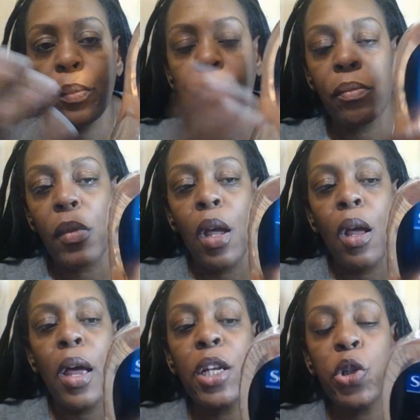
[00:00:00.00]

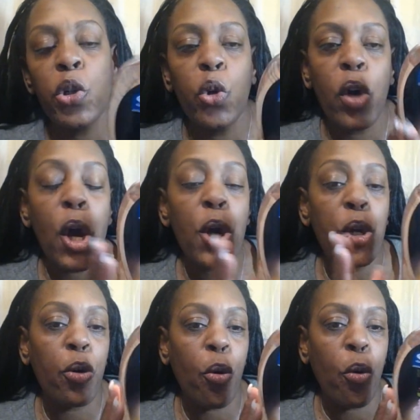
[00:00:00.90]
into
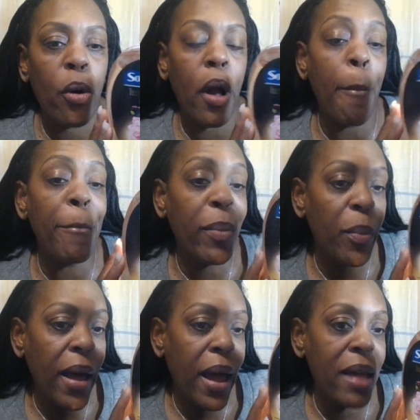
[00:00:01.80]
your bubble bath
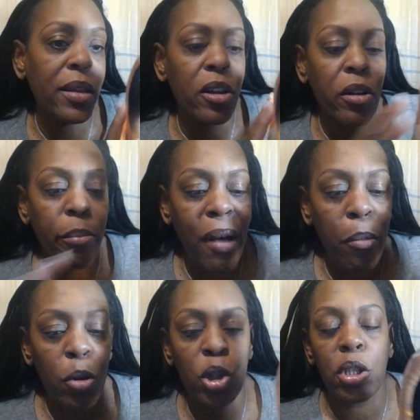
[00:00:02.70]
and your bubbles
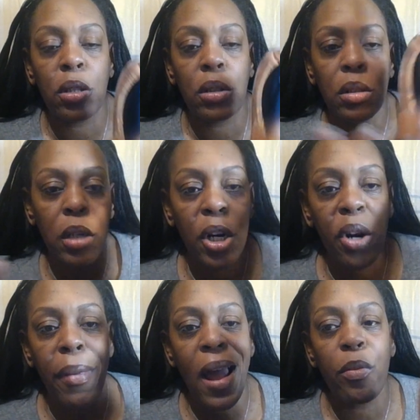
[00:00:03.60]
in your bath will
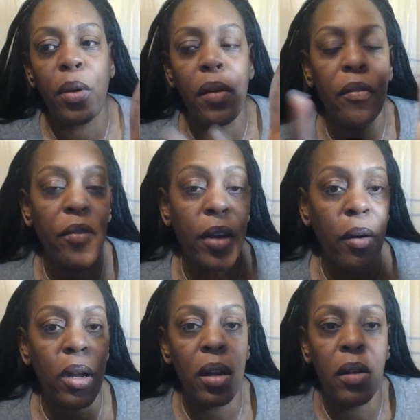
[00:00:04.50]
get very
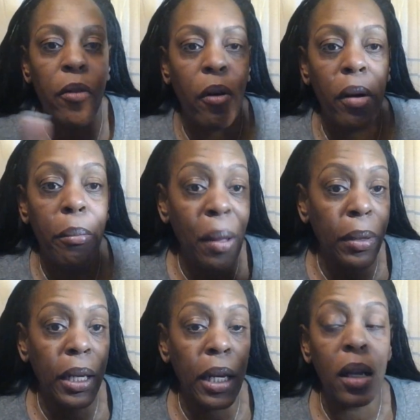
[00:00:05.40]
very bubbly
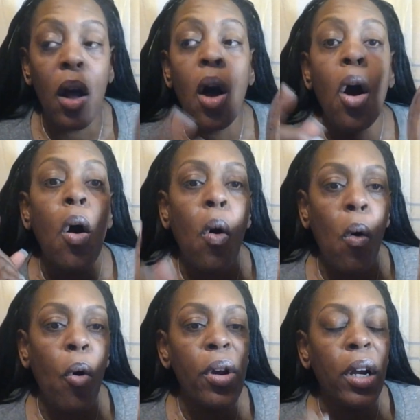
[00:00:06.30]
or you can
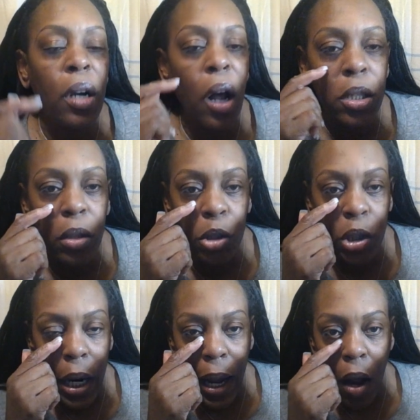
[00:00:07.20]
also check out
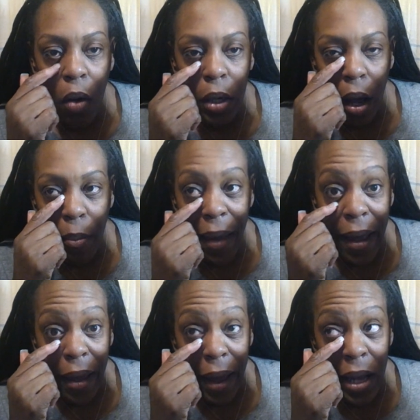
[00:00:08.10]
um,
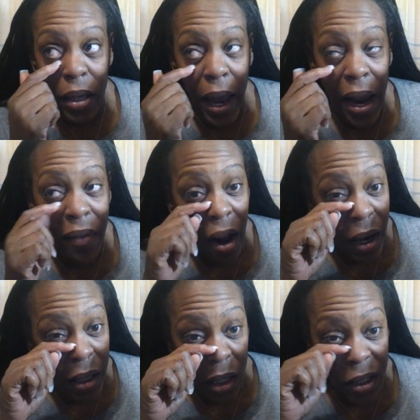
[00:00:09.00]
avon
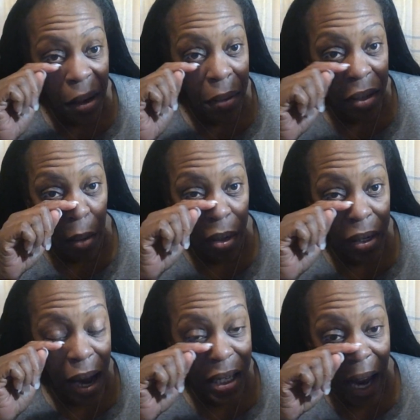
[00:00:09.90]

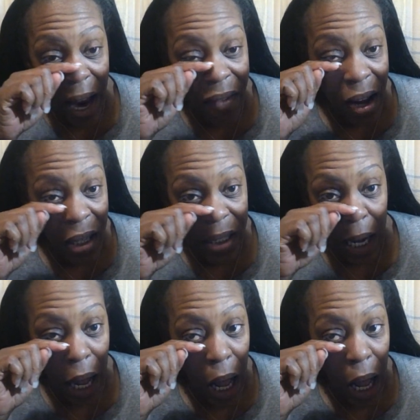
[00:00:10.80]
www.avon.com